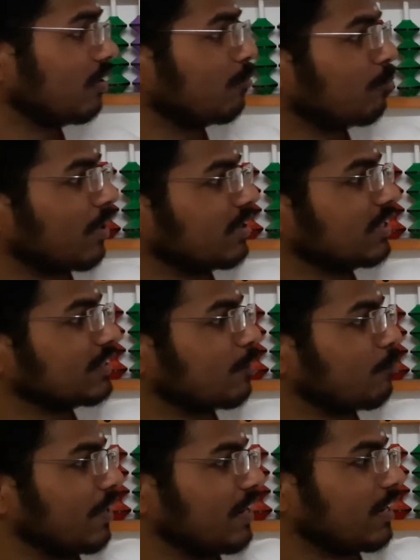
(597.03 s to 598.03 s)
puzzles are
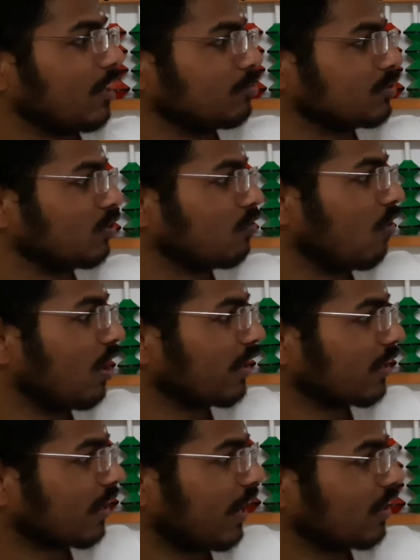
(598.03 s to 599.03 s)
many types. So what
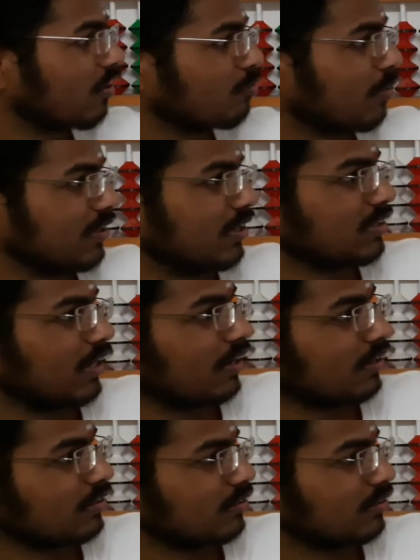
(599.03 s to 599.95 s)
kind of puzzles are?